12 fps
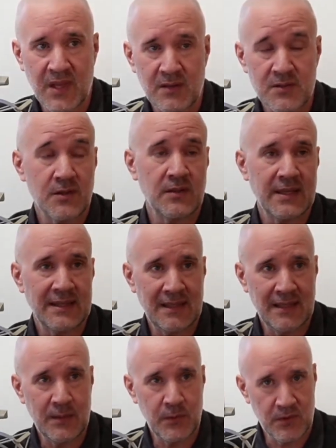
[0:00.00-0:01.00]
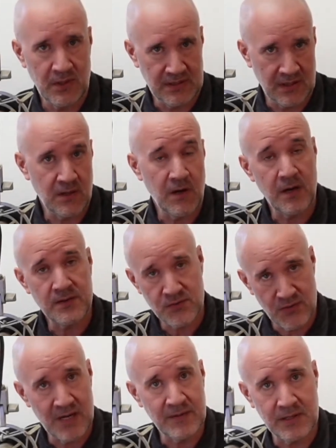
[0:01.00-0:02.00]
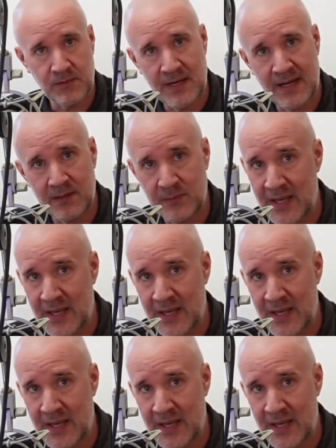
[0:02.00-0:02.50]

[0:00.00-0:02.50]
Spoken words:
Certainly in LA, we're all in cars driving around.